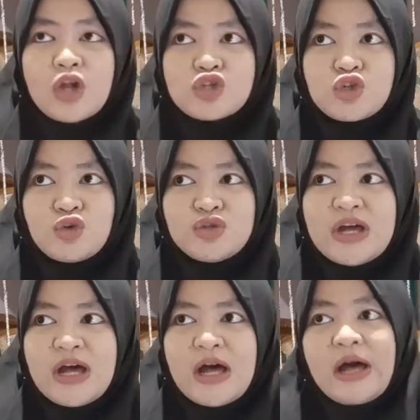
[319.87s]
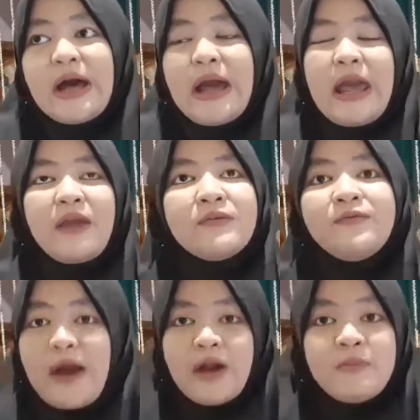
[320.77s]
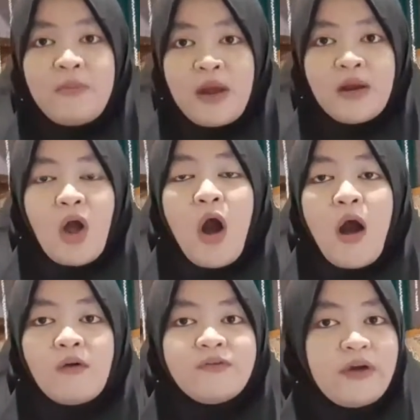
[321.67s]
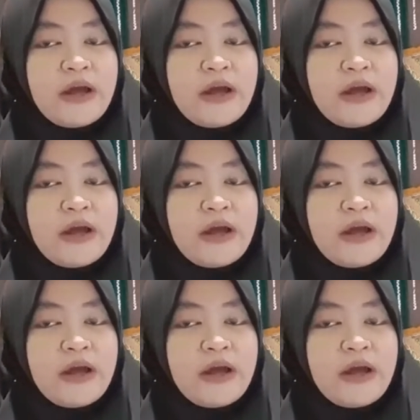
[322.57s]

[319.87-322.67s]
to the environment of